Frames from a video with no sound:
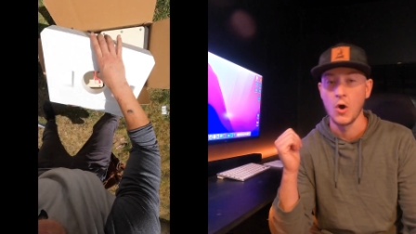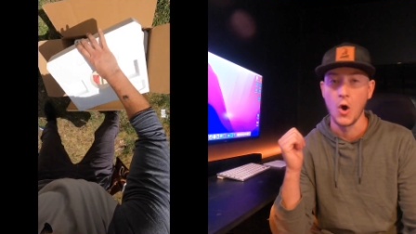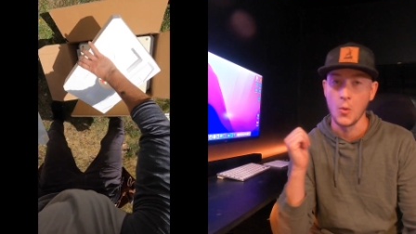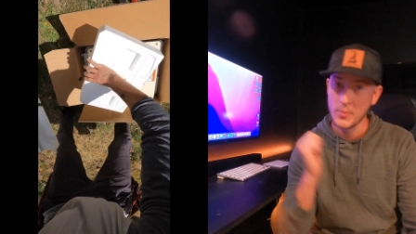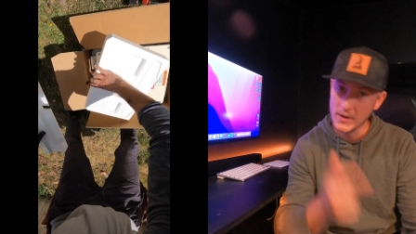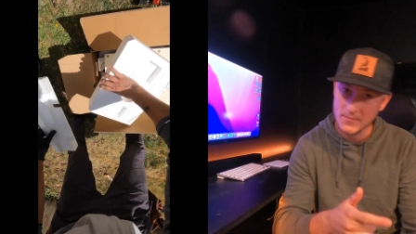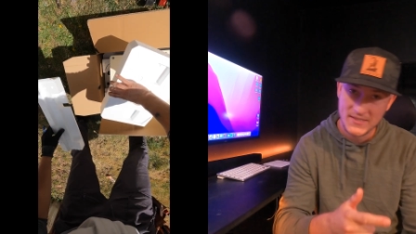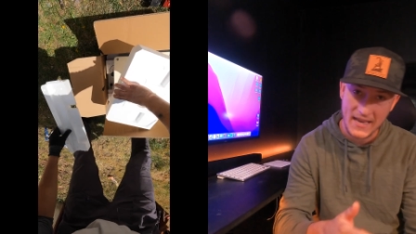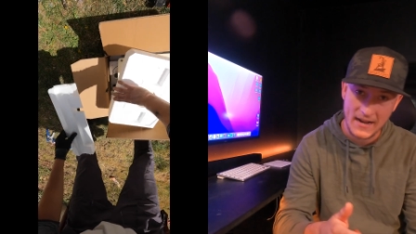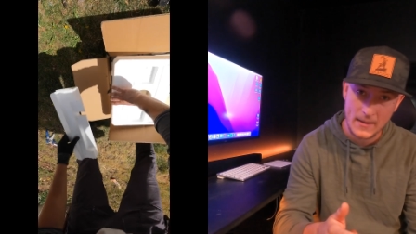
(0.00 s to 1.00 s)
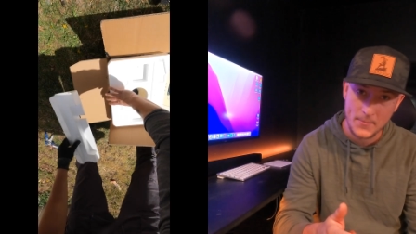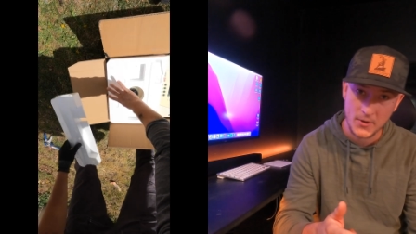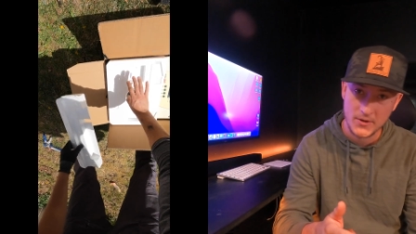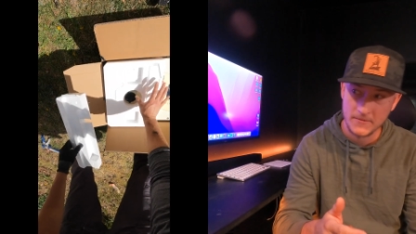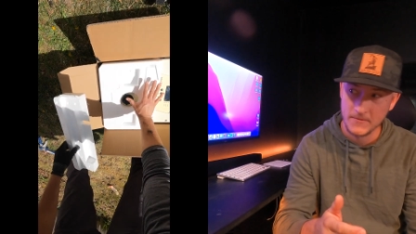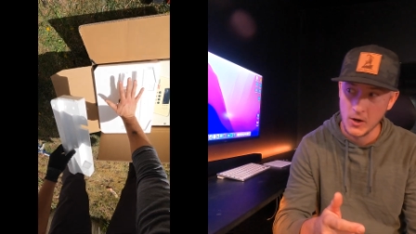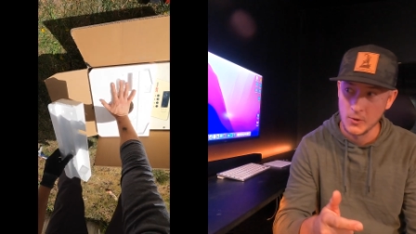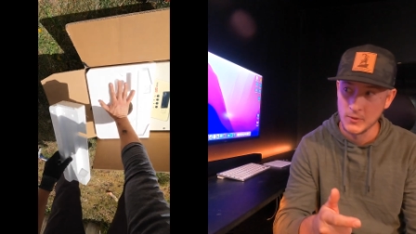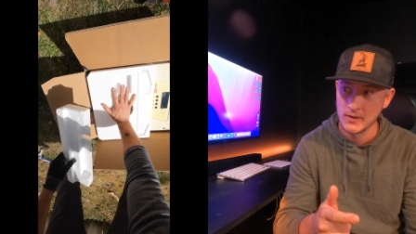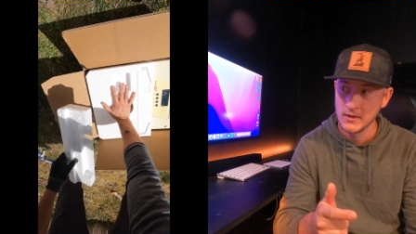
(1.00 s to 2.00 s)
Open up SetApp on your
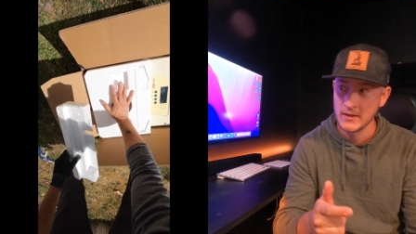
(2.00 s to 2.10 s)
phone.